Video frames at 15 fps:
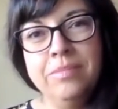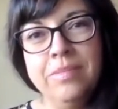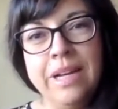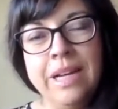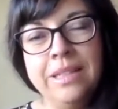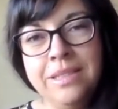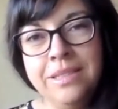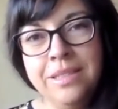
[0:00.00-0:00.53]

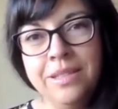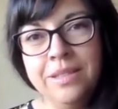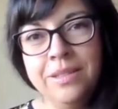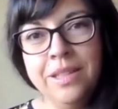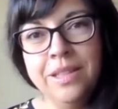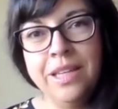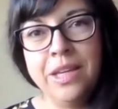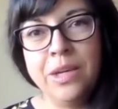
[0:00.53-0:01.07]

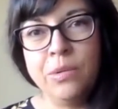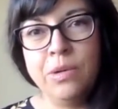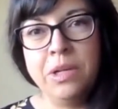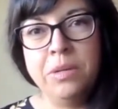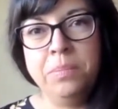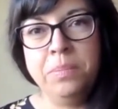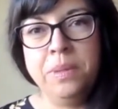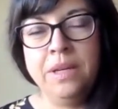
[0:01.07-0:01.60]
ideally it
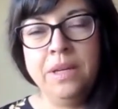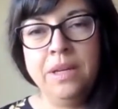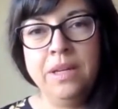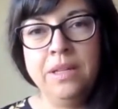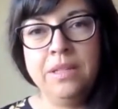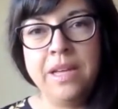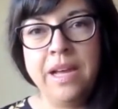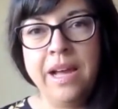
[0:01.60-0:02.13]
would be to